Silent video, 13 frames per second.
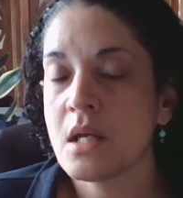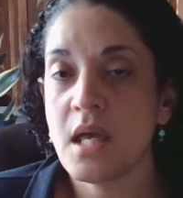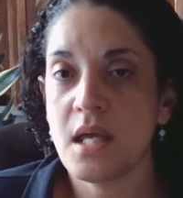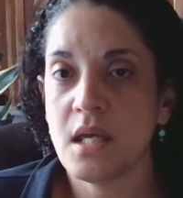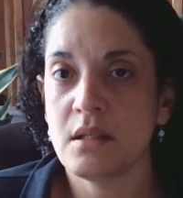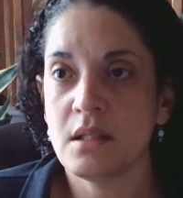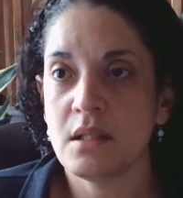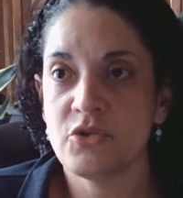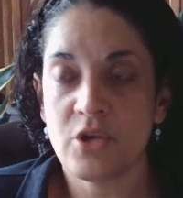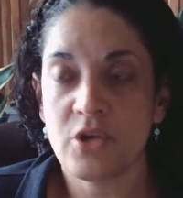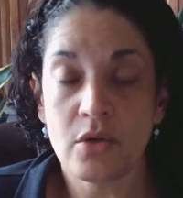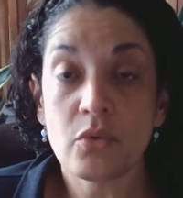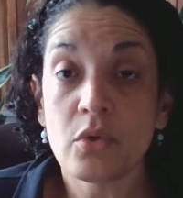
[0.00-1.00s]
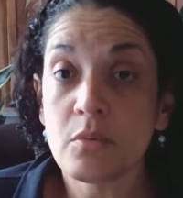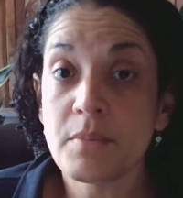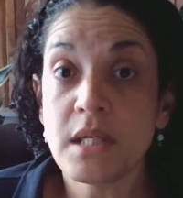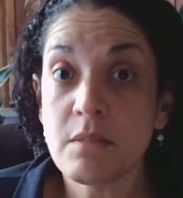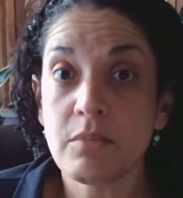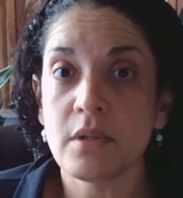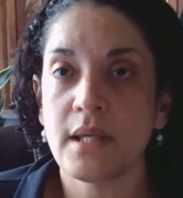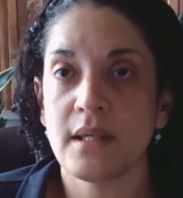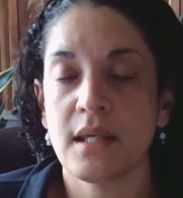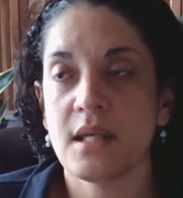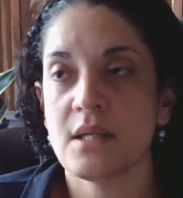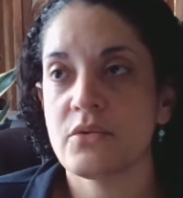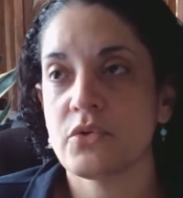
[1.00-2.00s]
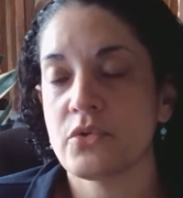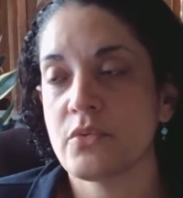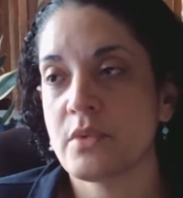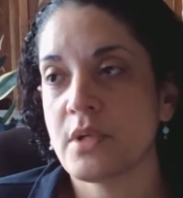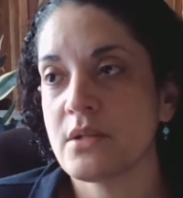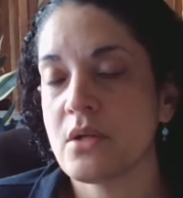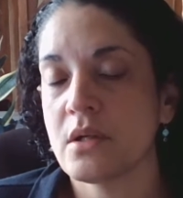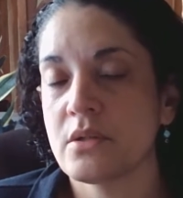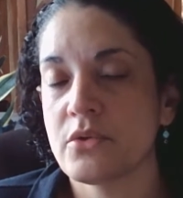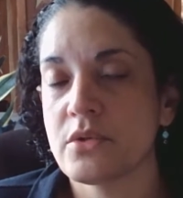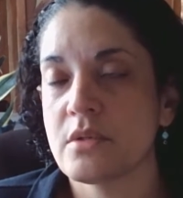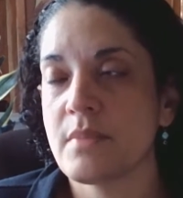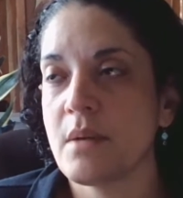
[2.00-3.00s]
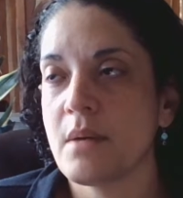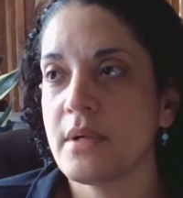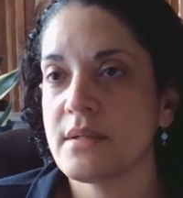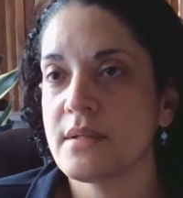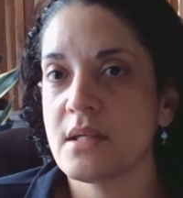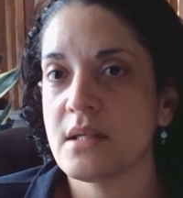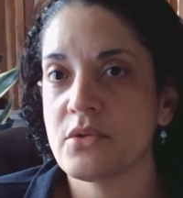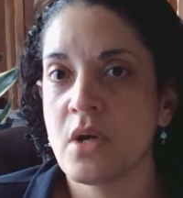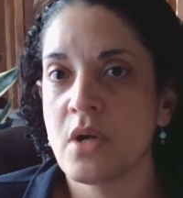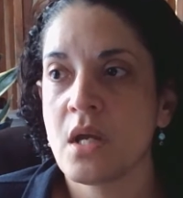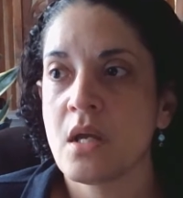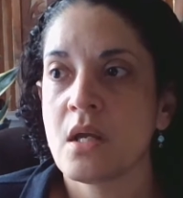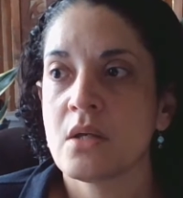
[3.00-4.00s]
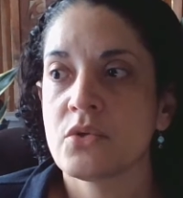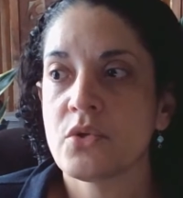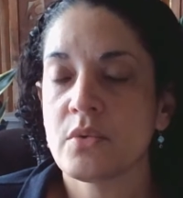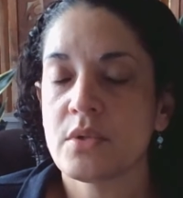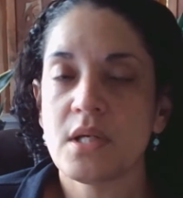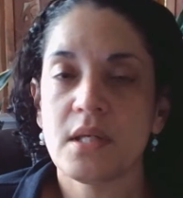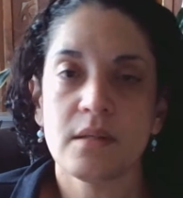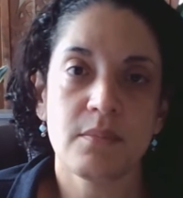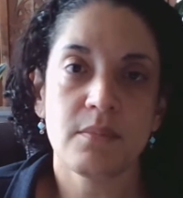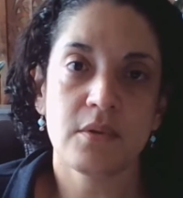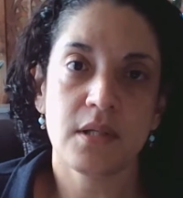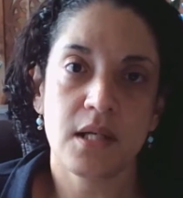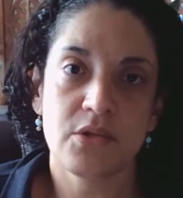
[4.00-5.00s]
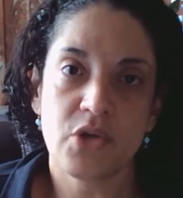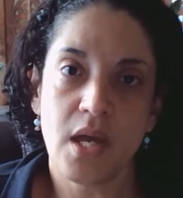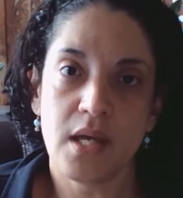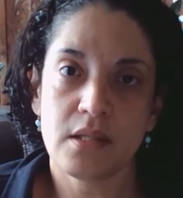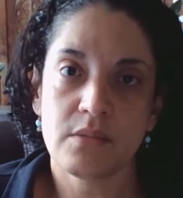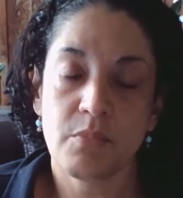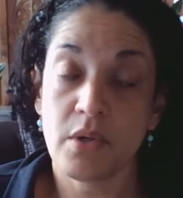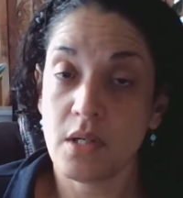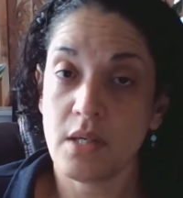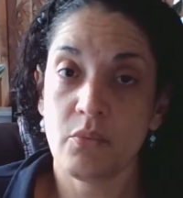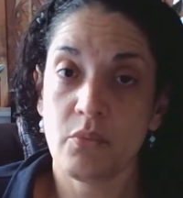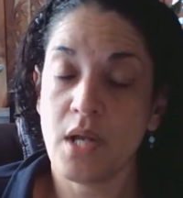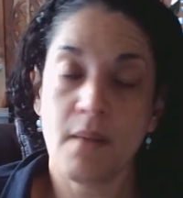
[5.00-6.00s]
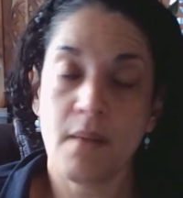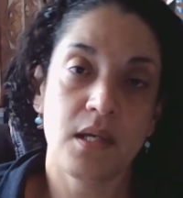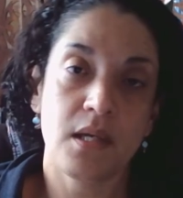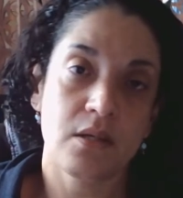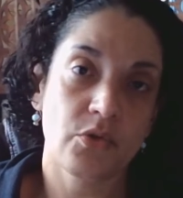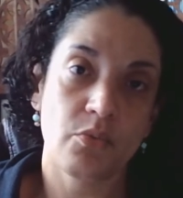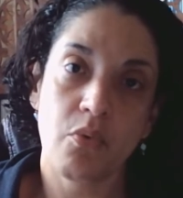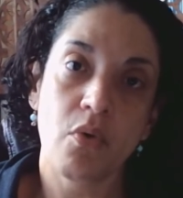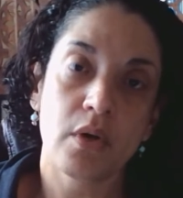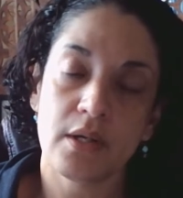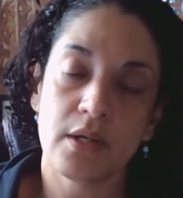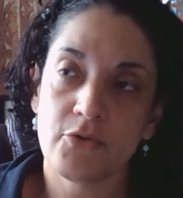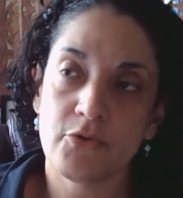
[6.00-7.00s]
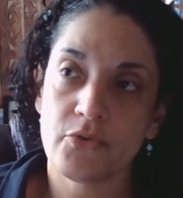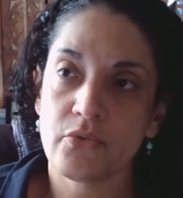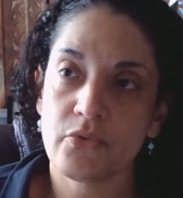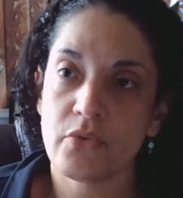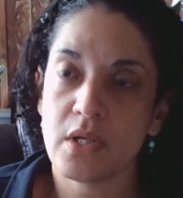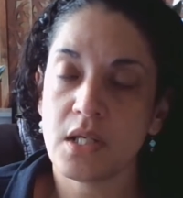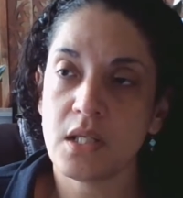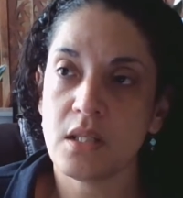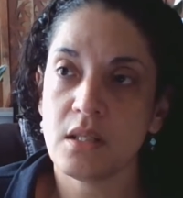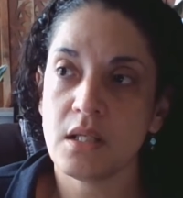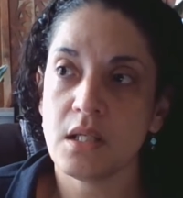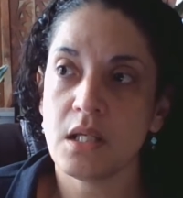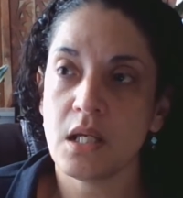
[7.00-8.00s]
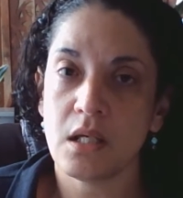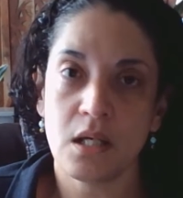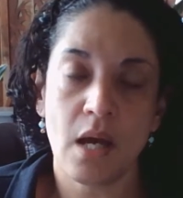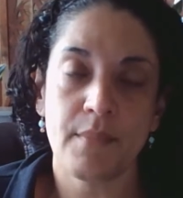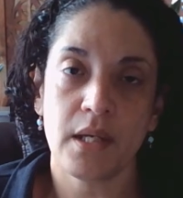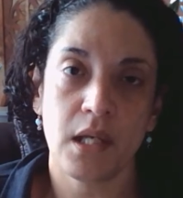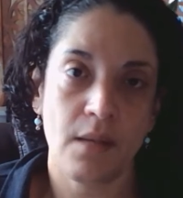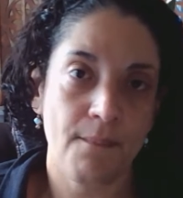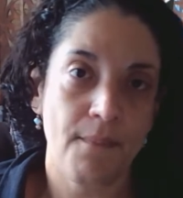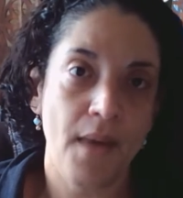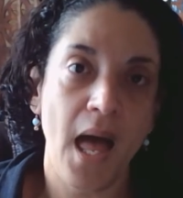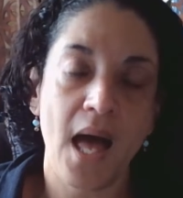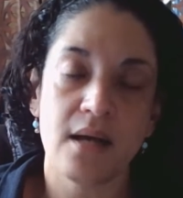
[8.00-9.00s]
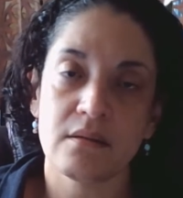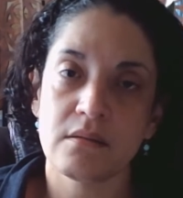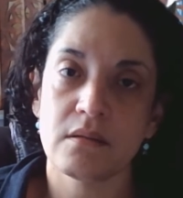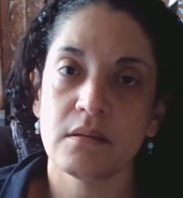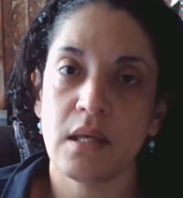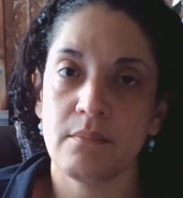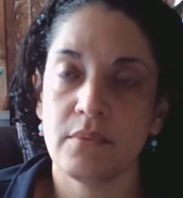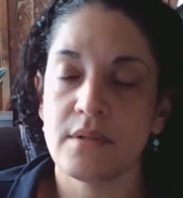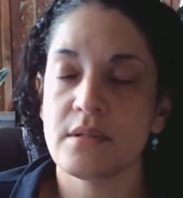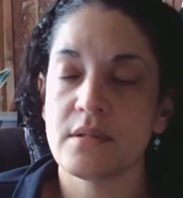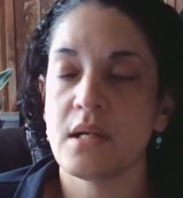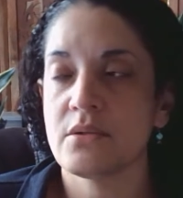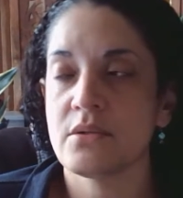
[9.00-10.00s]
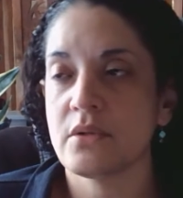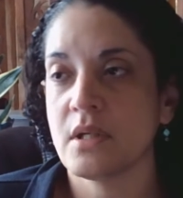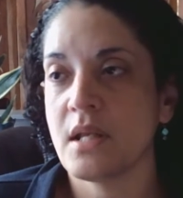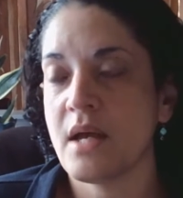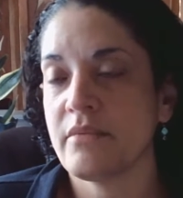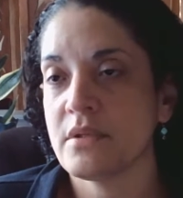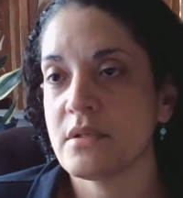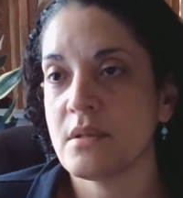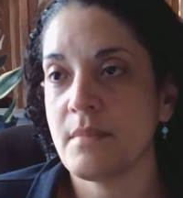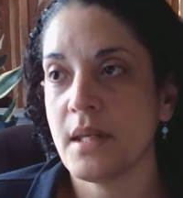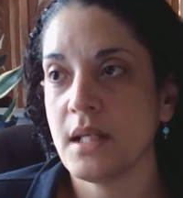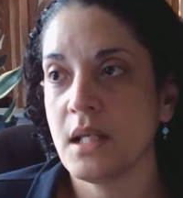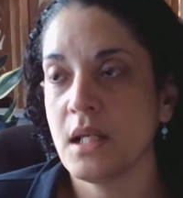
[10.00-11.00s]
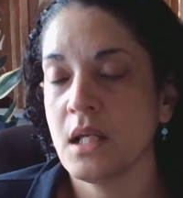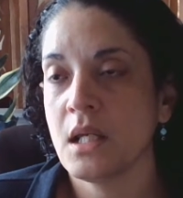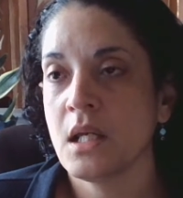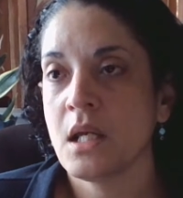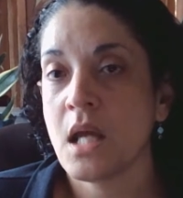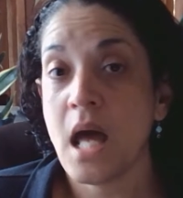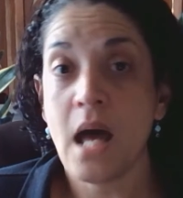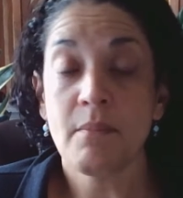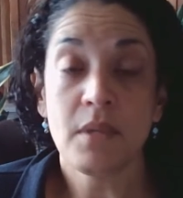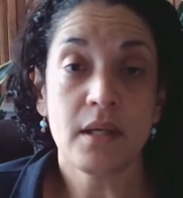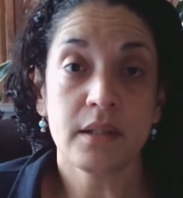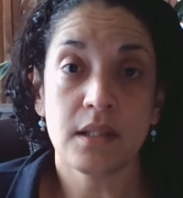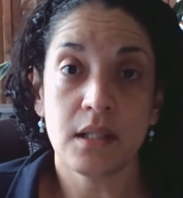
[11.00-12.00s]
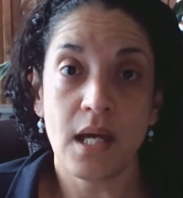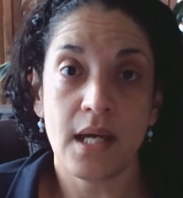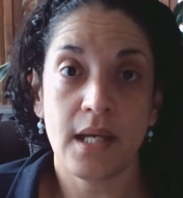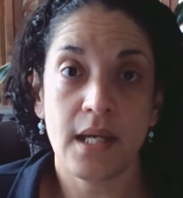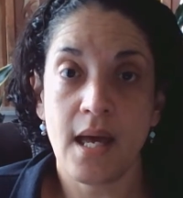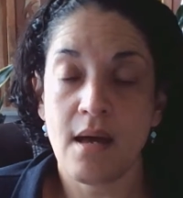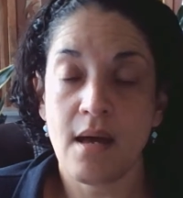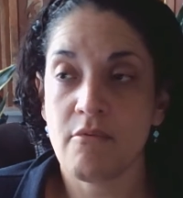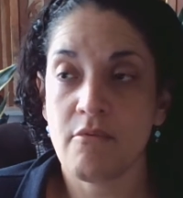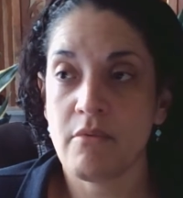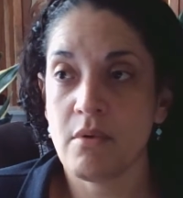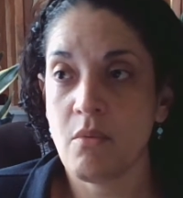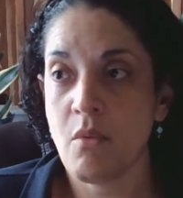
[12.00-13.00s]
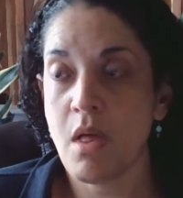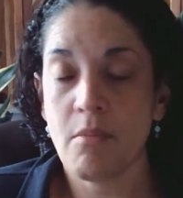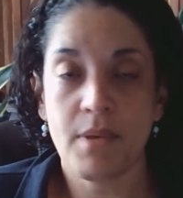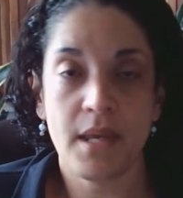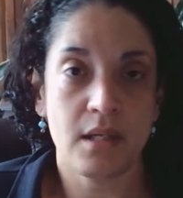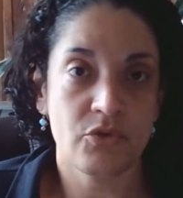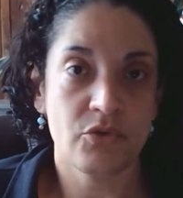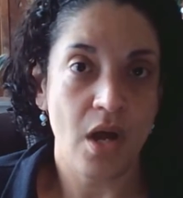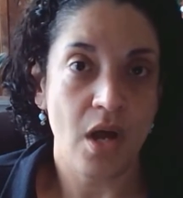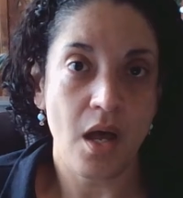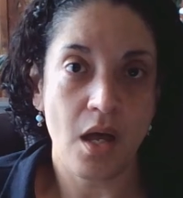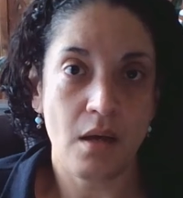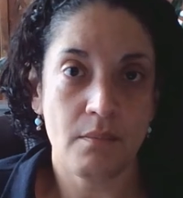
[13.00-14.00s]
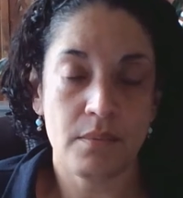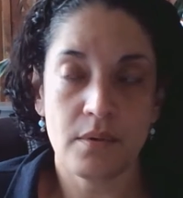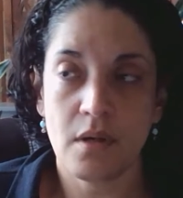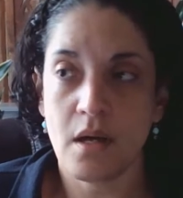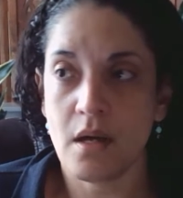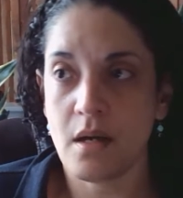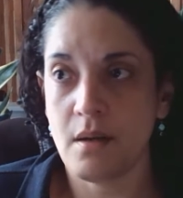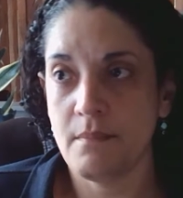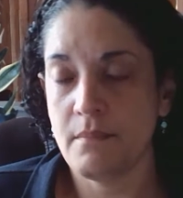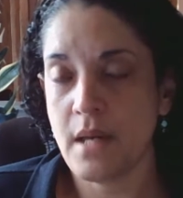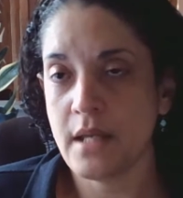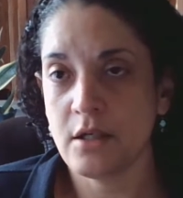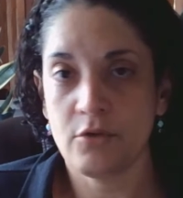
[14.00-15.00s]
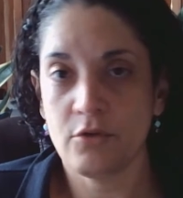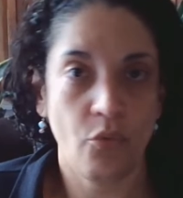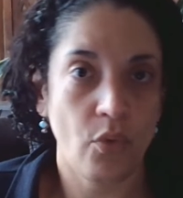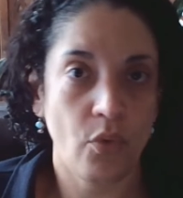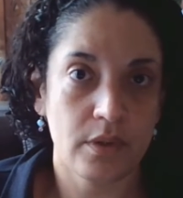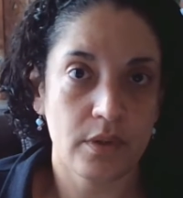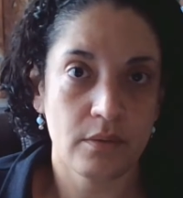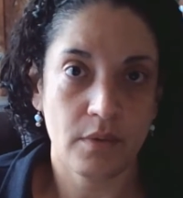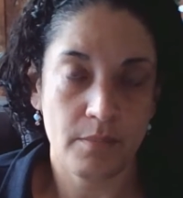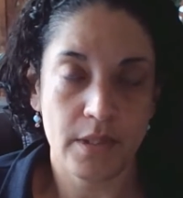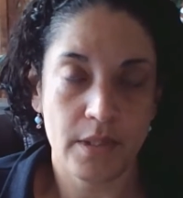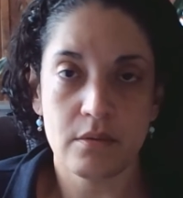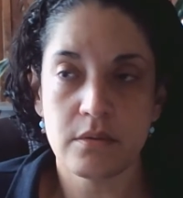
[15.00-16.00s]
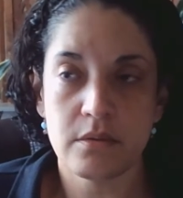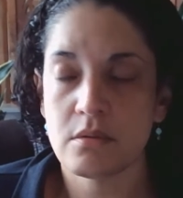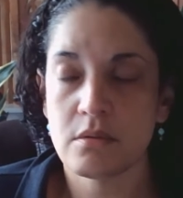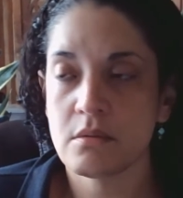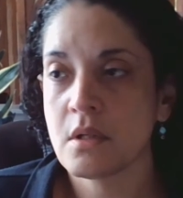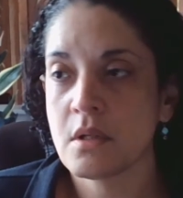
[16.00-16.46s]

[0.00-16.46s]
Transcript: And in general, people get cancer. So we're not talking just about breast cancer. So we're telling people to get checked, but we're not being supportive in the economic impact that breast cancer can have on somebody. I'm lucky. I have a well-paying job. I could afford the bills.